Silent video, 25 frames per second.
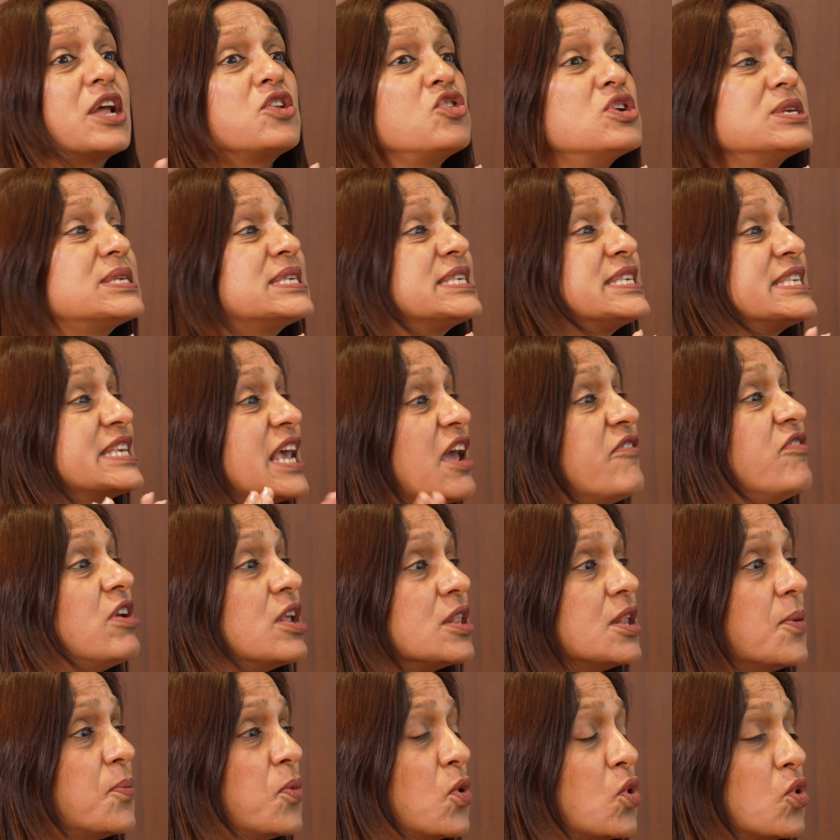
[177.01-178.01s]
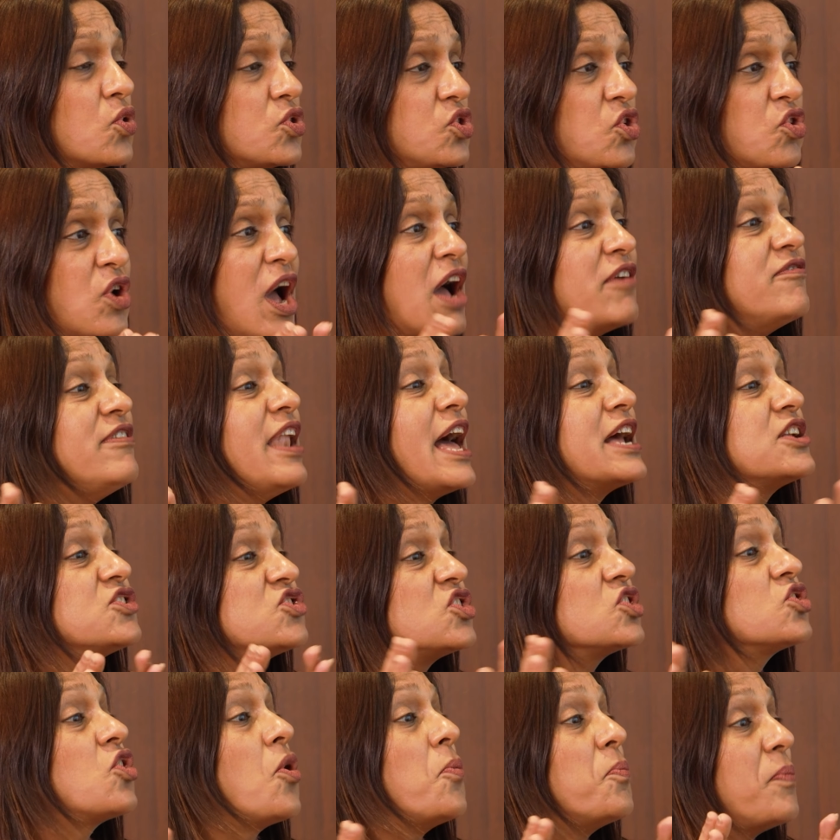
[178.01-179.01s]
You're saving the bone. You have
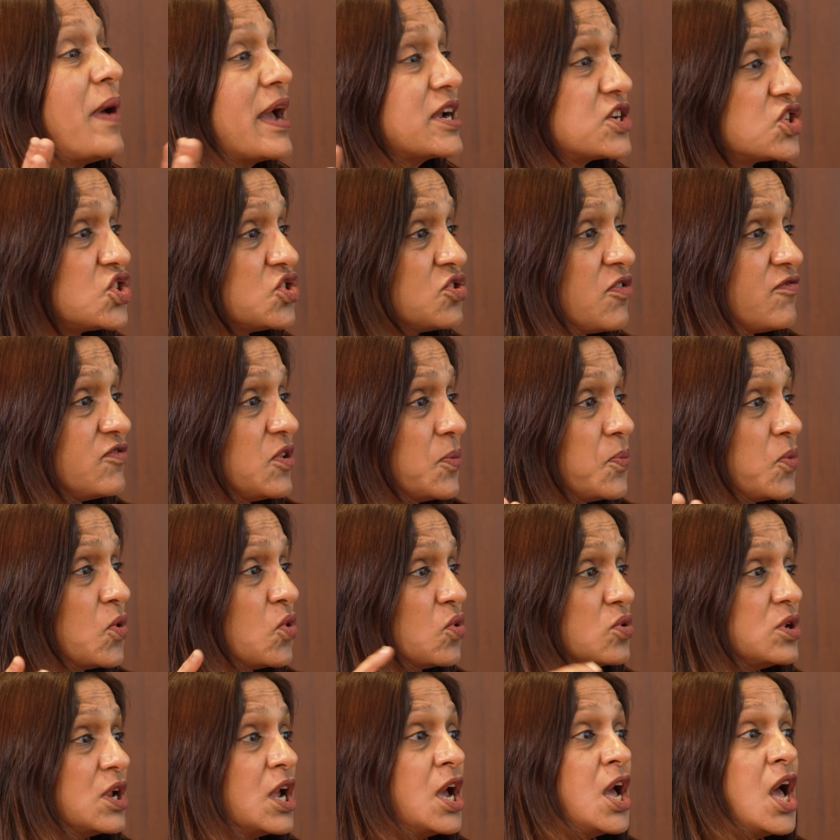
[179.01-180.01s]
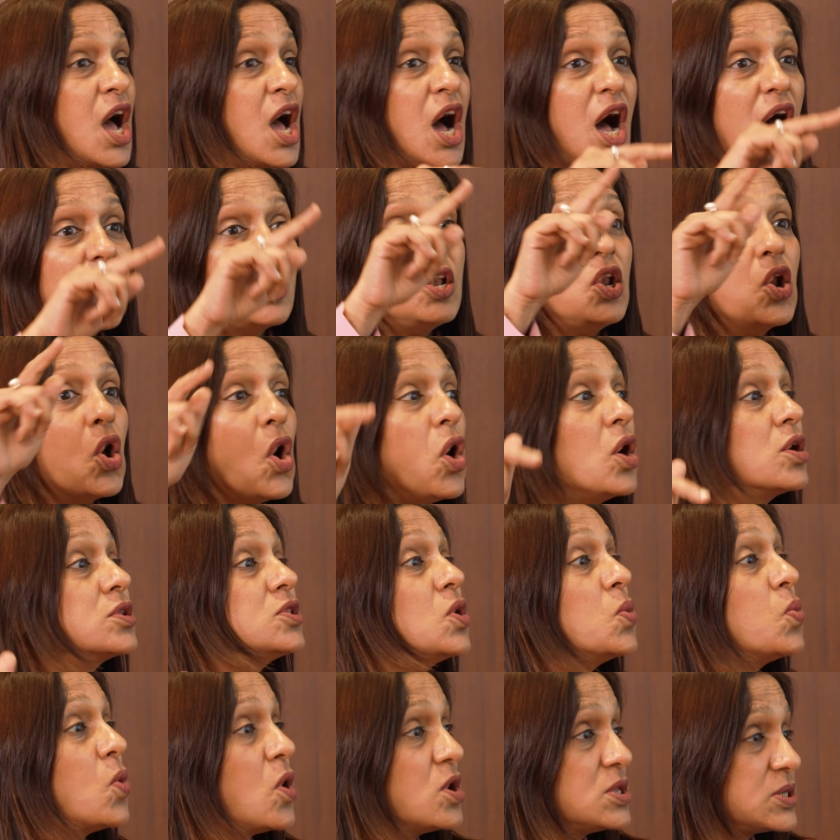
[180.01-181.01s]
lateral compaction of the bone along
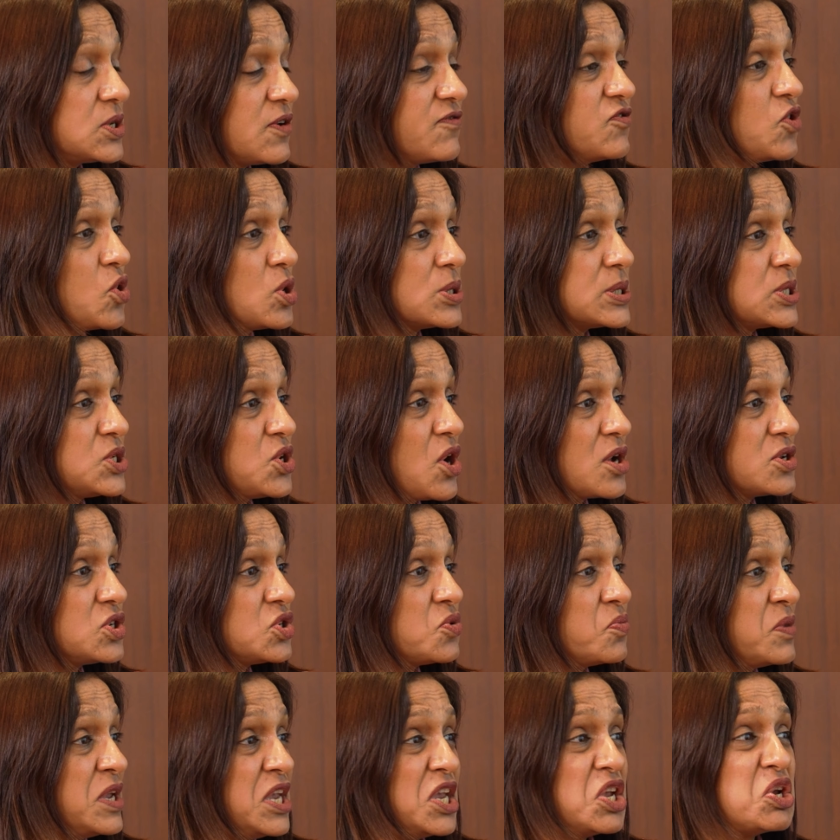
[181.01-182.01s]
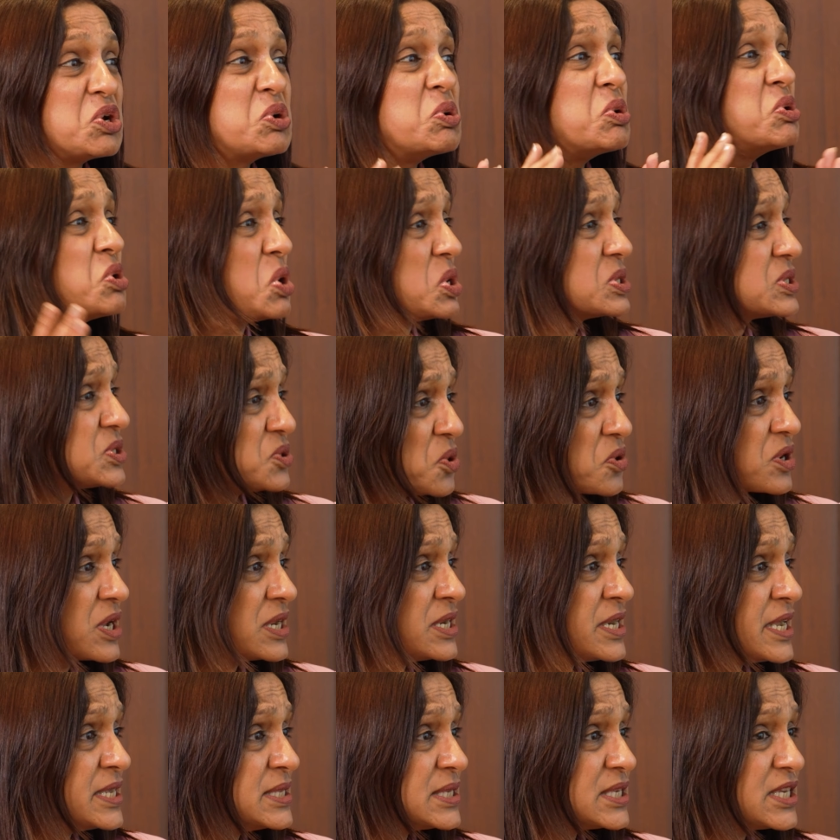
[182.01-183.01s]
the walls of the osteotomy, good
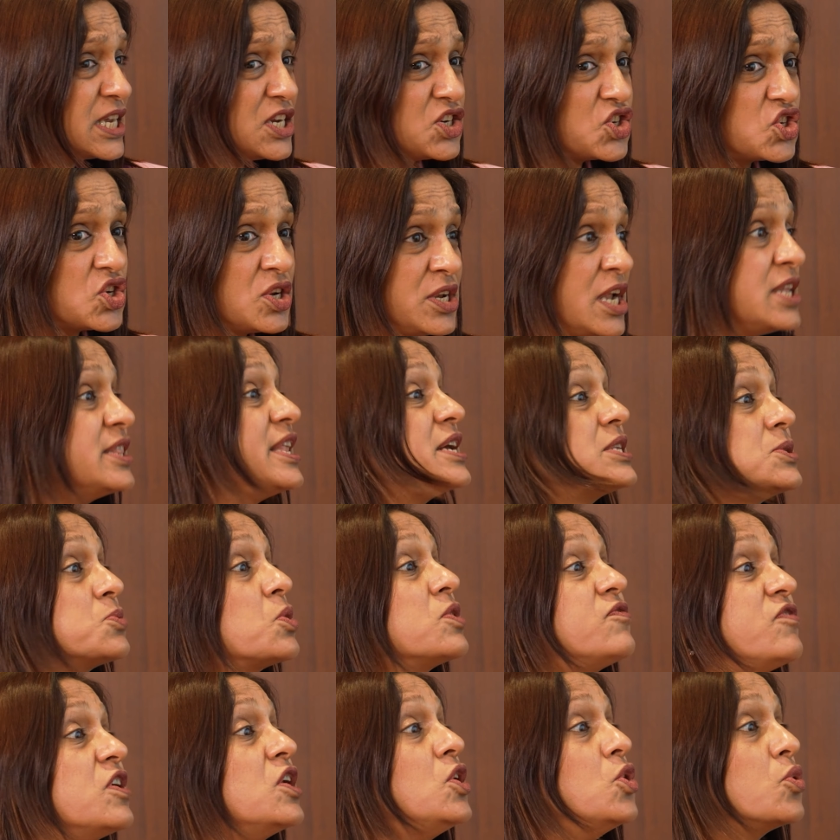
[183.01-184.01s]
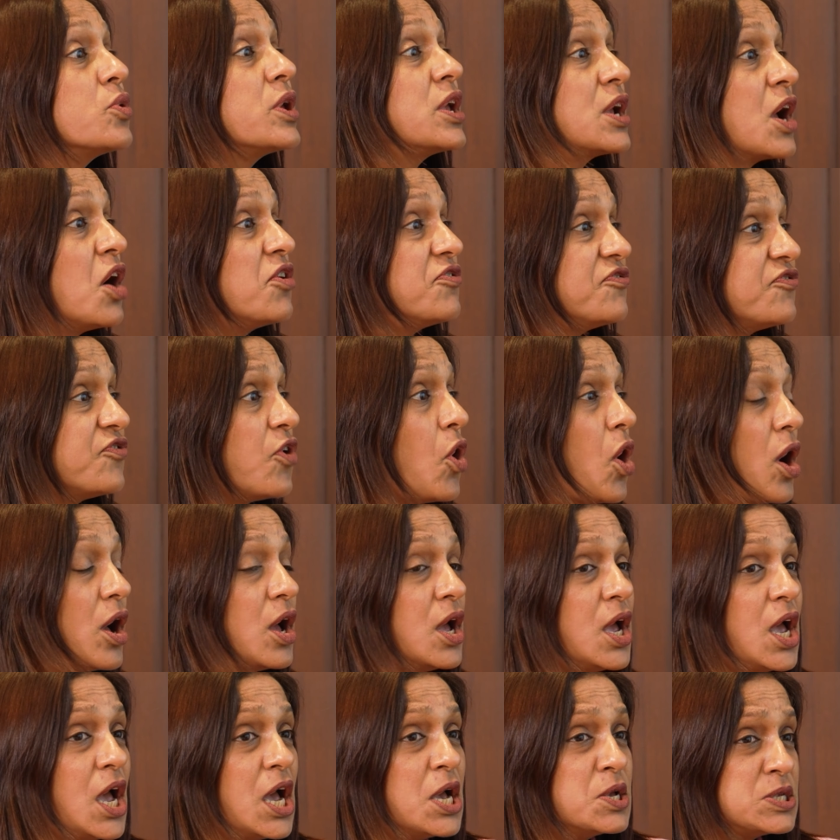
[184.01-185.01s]
osteocondensation, and that's what we're looking out for.
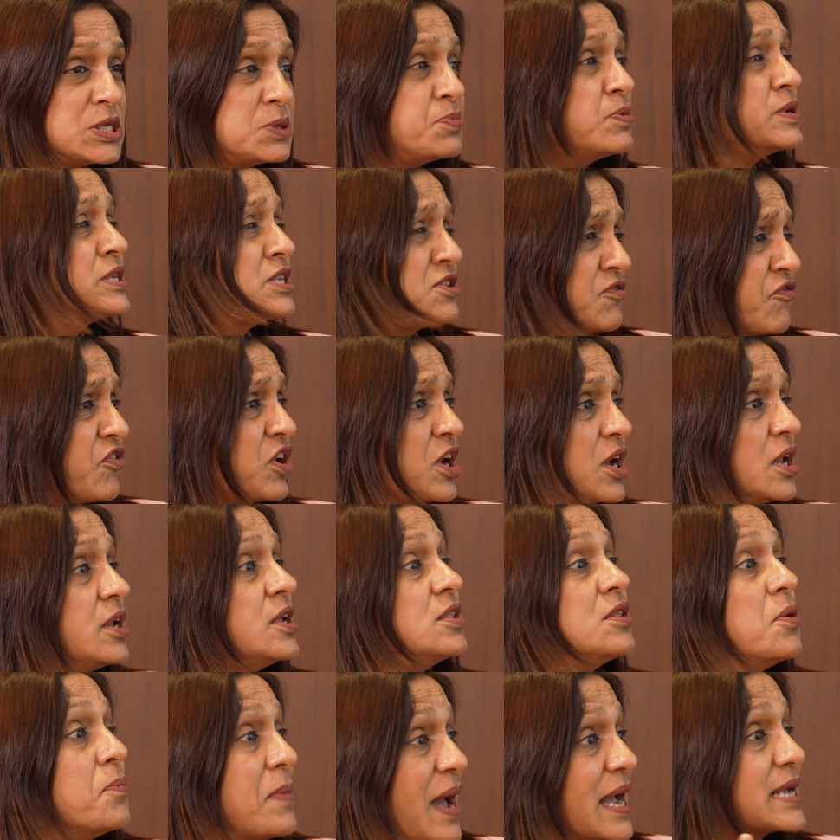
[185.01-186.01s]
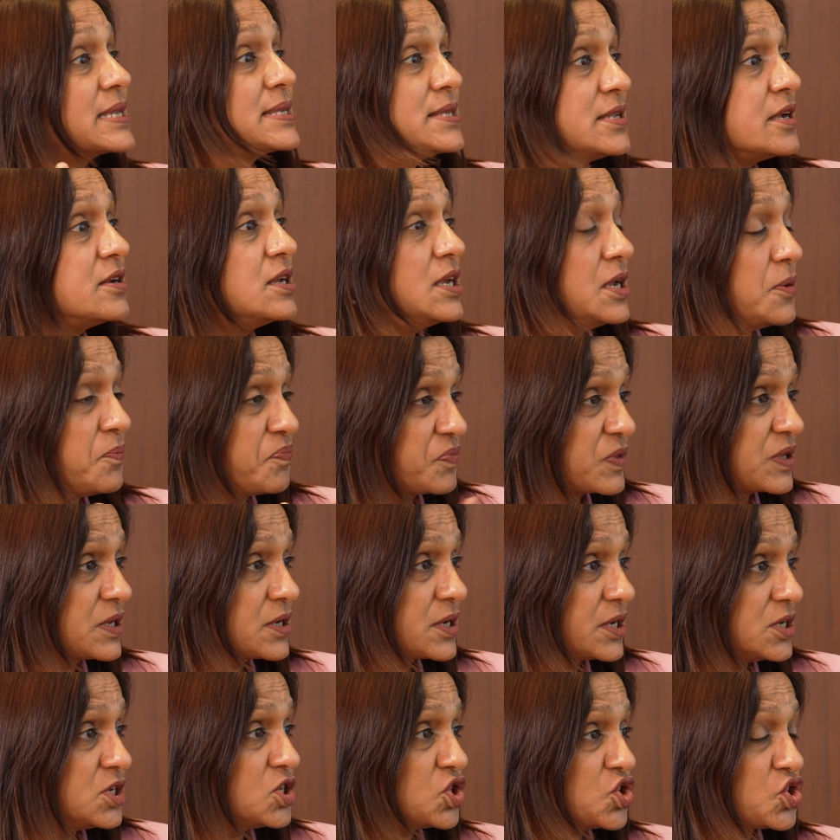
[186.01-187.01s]
Specifically, the maxillary
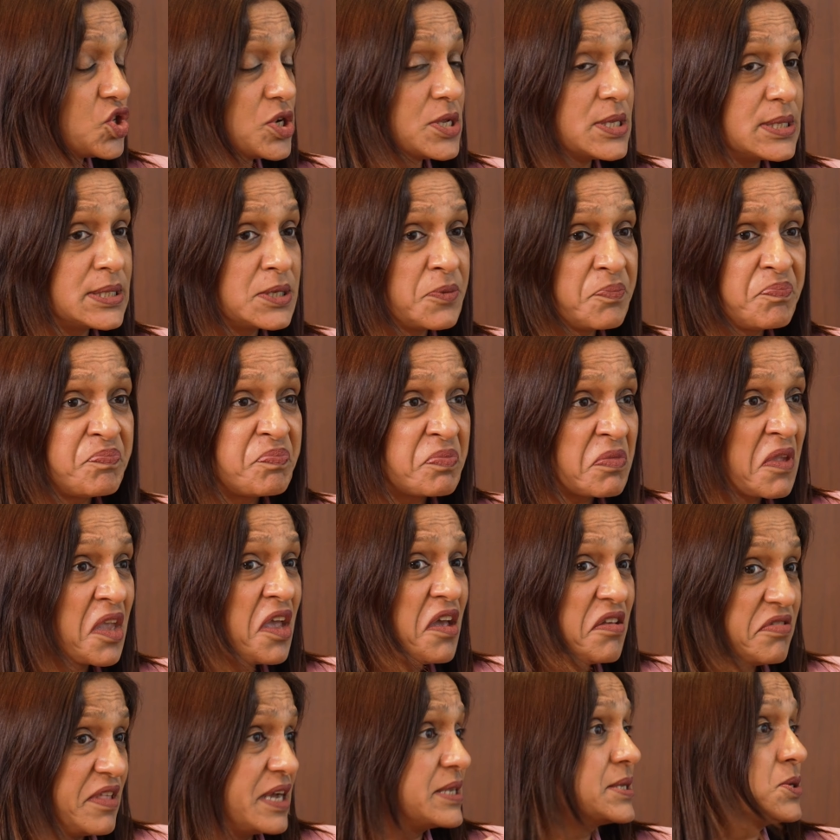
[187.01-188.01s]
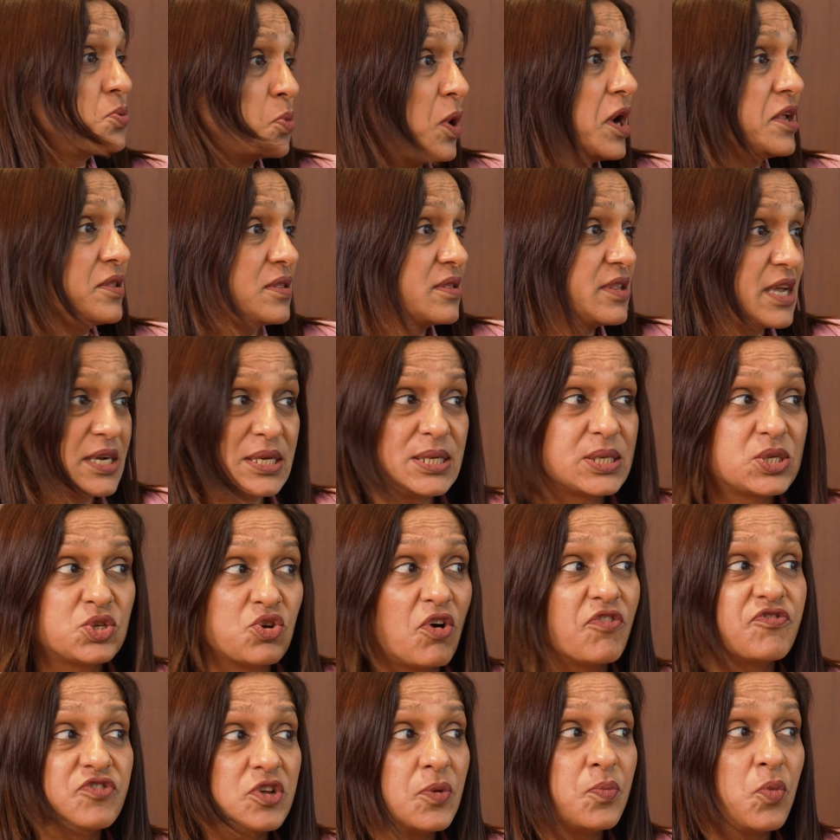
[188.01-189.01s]
conditions. That's one. That is
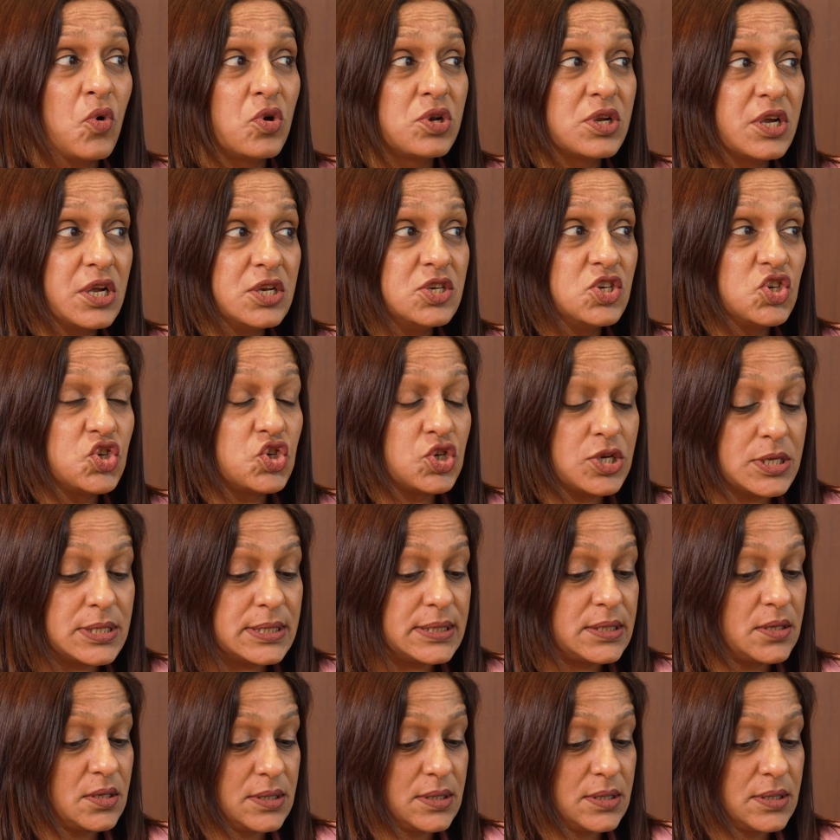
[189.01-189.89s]
softer bone conditions.